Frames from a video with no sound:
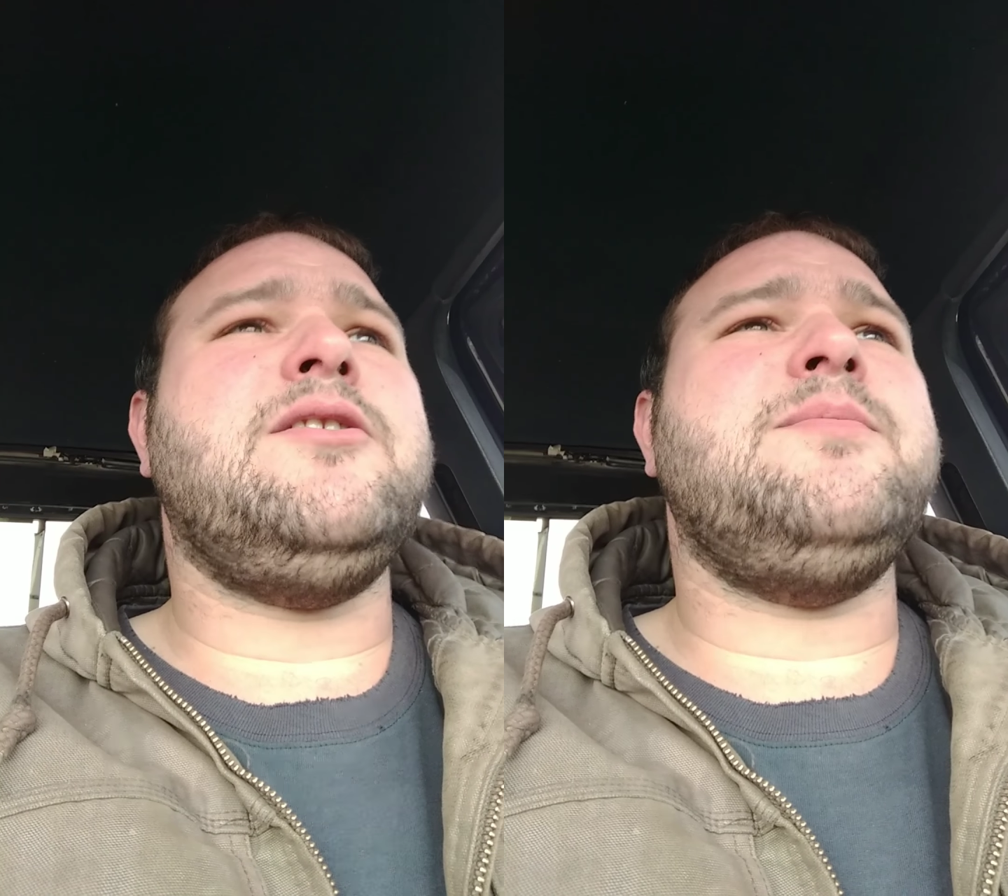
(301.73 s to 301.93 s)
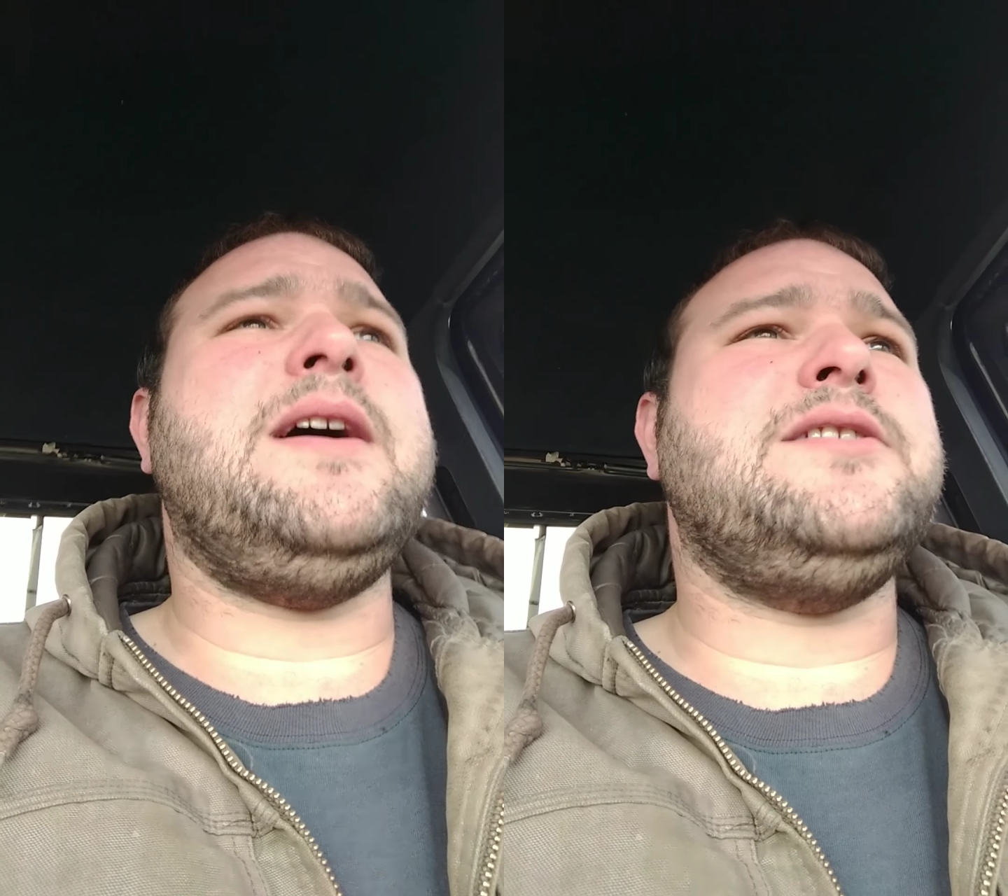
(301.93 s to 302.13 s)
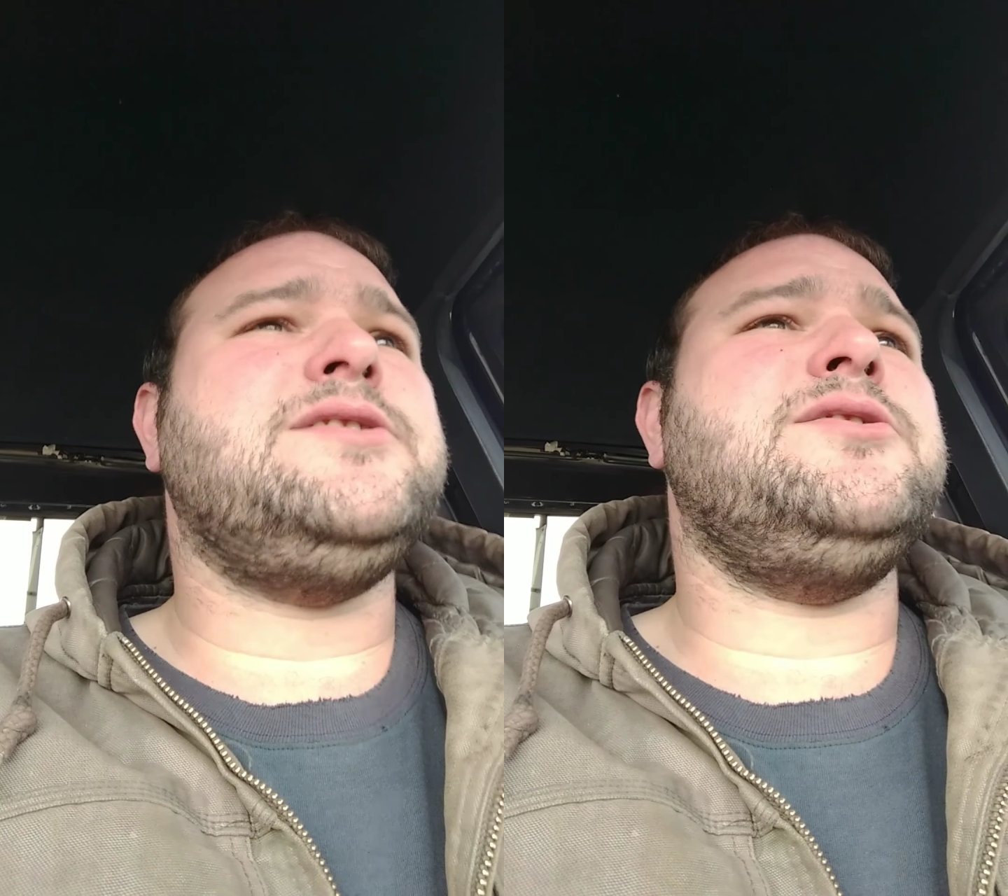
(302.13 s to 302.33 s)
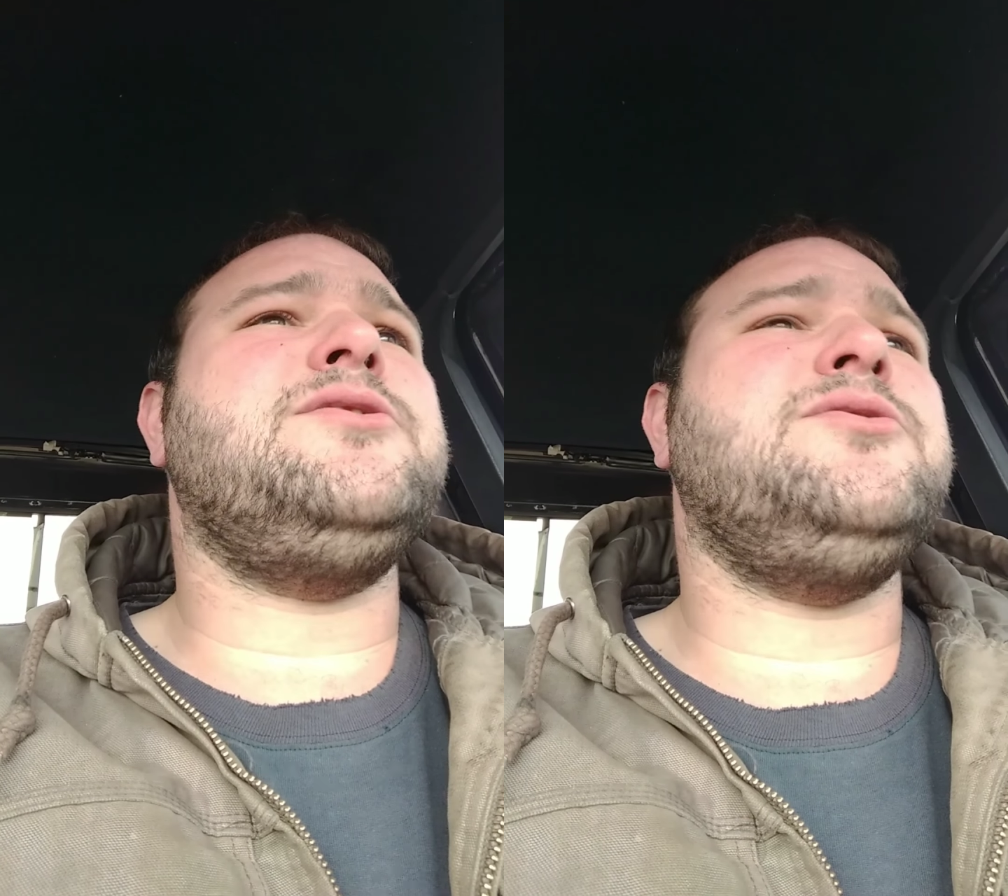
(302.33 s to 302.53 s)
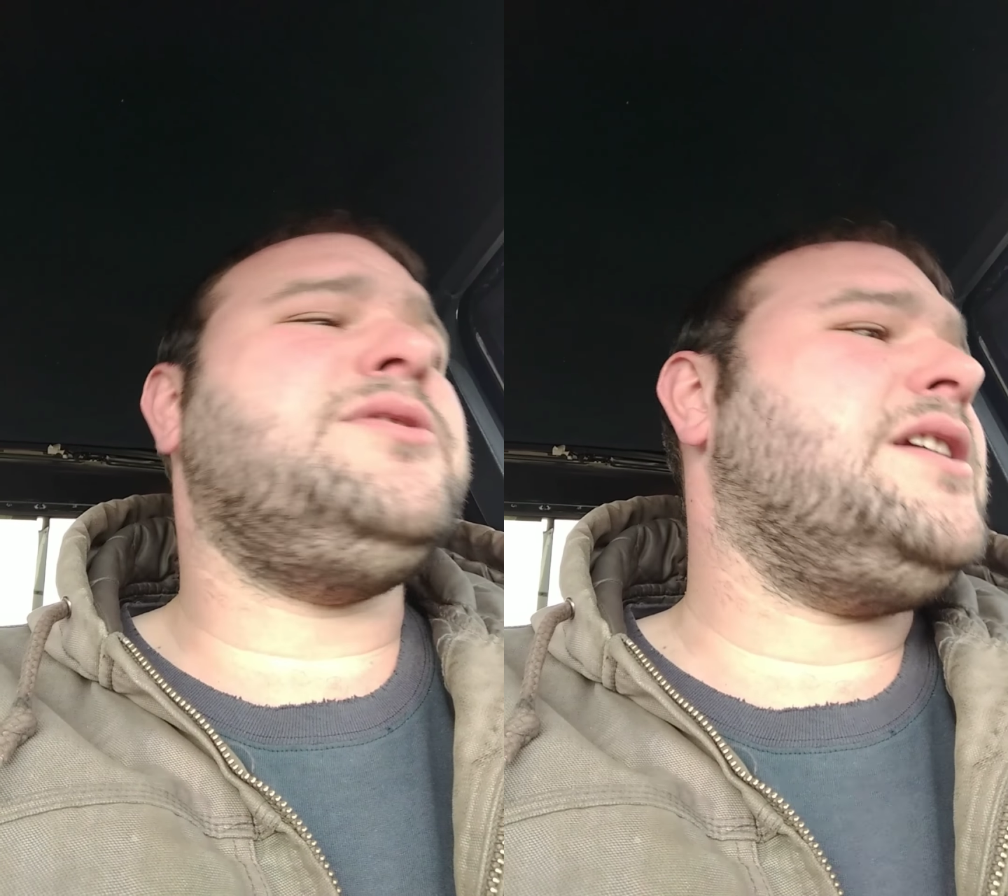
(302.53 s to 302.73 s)
or bouncing or
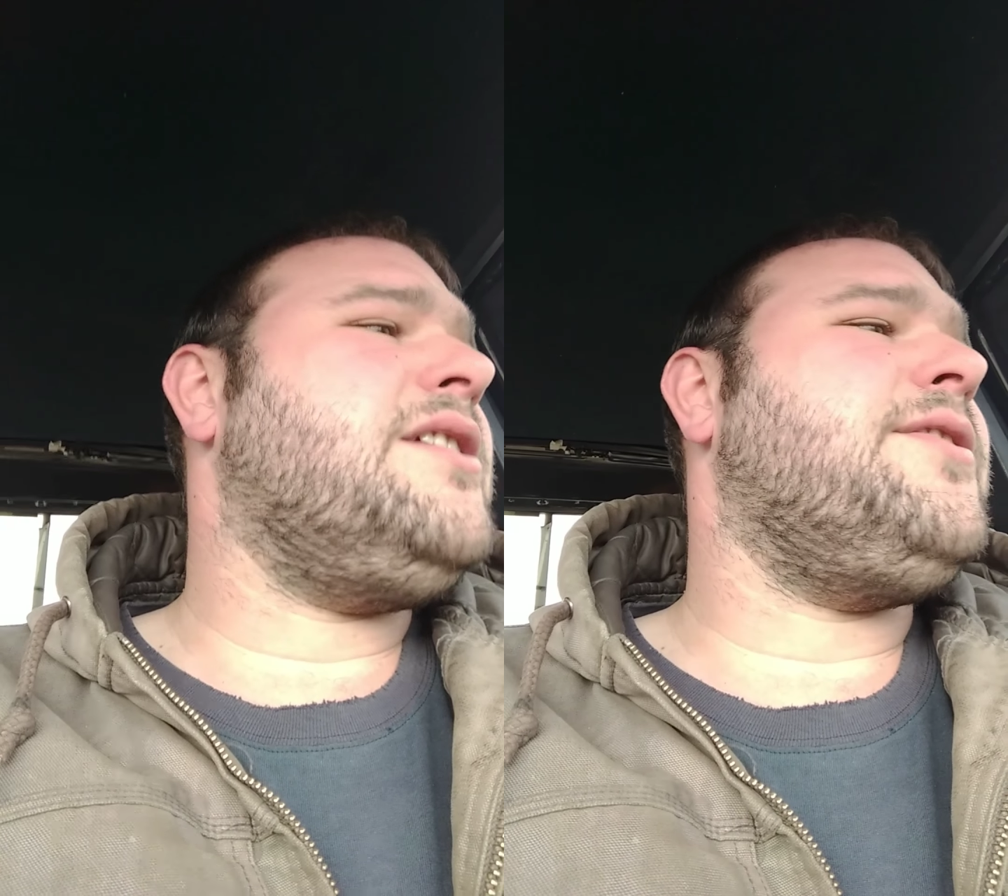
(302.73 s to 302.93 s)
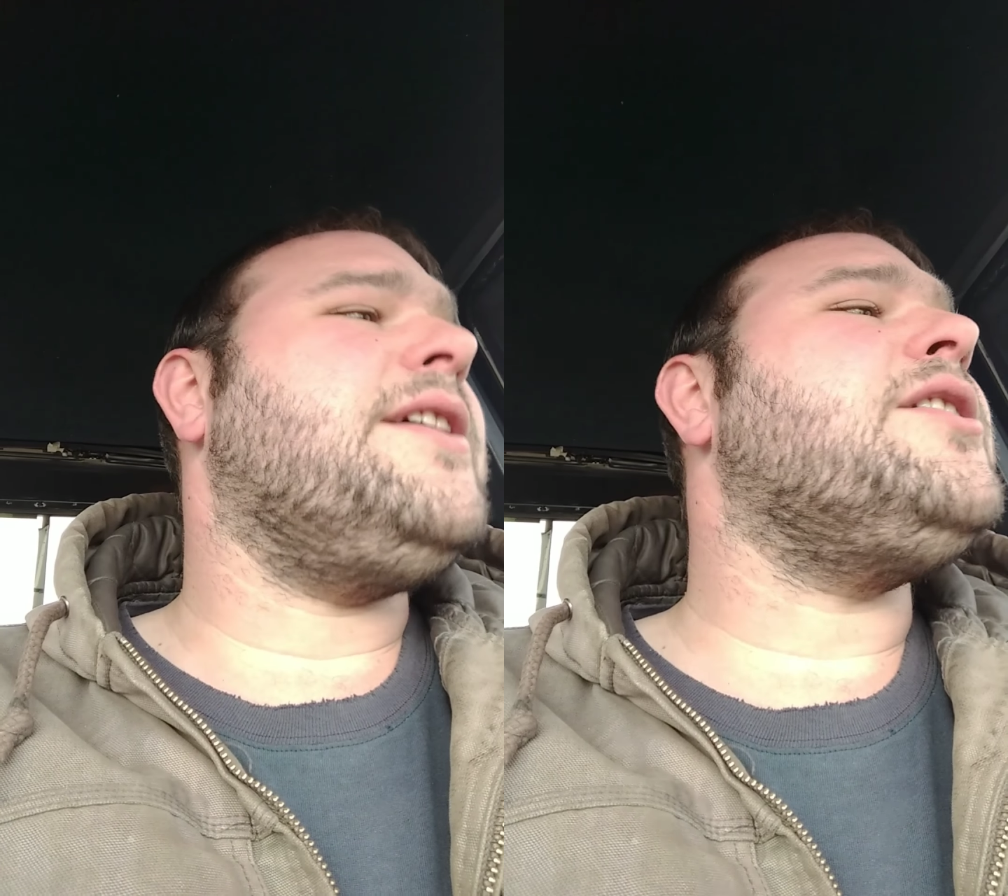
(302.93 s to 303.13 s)
doing anything